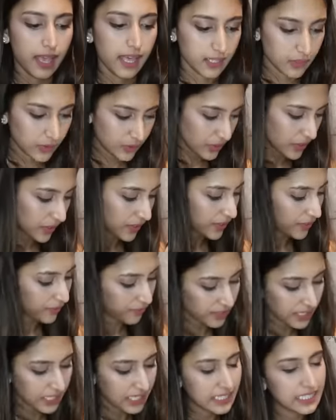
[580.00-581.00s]
And it's also got the
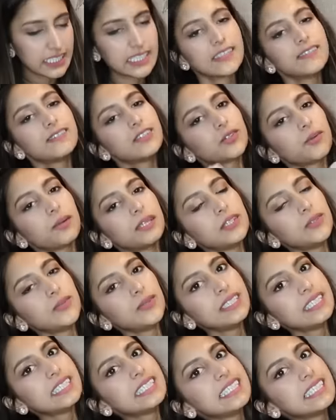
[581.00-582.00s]
pretty sleeve. So as you
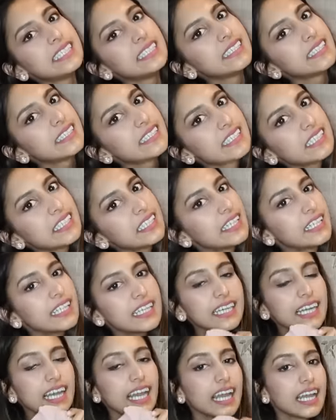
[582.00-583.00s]
can see, this is
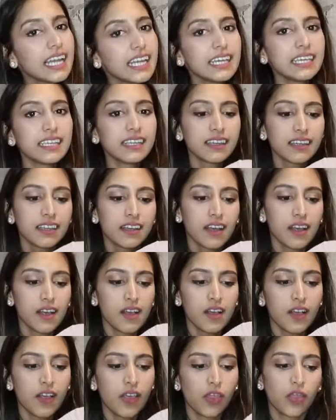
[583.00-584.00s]
clearly in
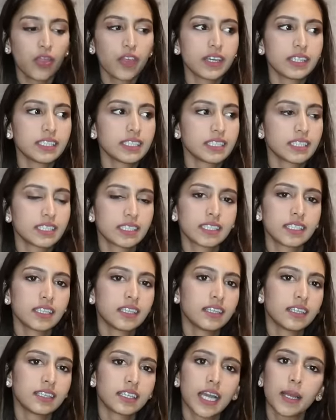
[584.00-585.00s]
this
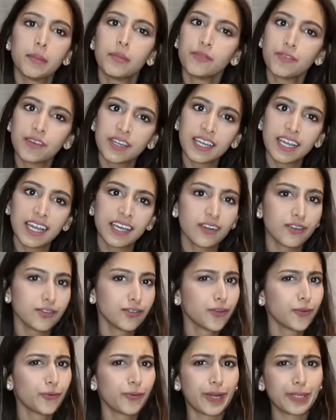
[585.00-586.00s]
time of year. I don't
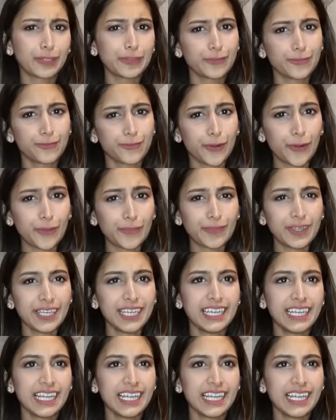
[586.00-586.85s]
know where you're from.